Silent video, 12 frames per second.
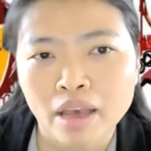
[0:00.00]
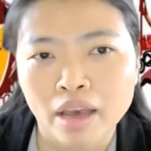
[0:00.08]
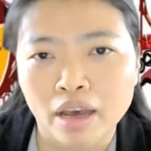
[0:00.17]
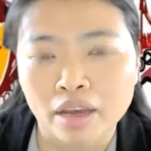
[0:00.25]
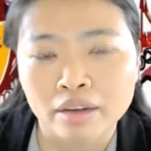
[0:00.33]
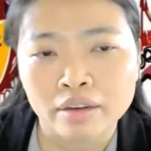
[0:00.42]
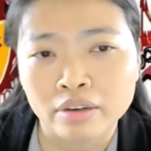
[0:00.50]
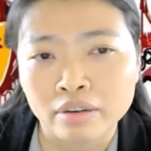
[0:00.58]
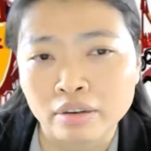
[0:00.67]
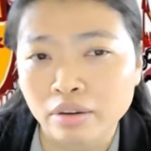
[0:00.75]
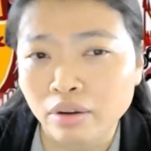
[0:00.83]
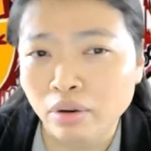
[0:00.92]

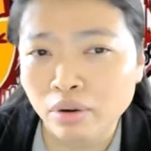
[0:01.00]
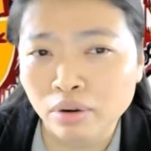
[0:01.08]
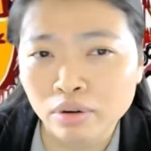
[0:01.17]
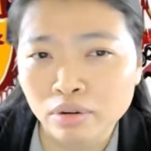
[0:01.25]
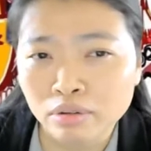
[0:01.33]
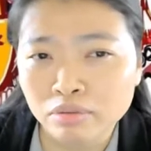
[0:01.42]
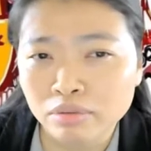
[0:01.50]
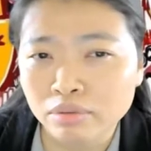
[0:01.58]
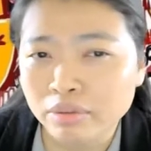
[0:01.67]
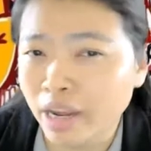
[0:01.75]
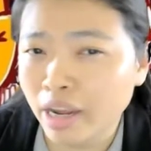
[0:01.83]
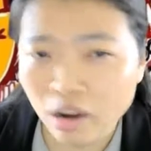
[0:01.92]
and no
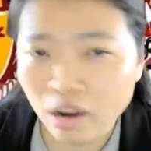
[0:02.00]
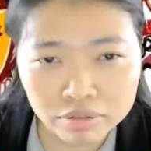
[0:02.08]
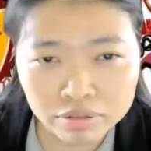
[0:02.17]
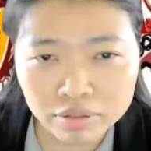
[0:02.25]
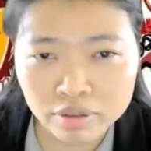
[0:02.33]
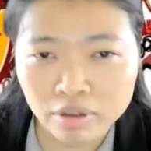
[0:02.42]
day off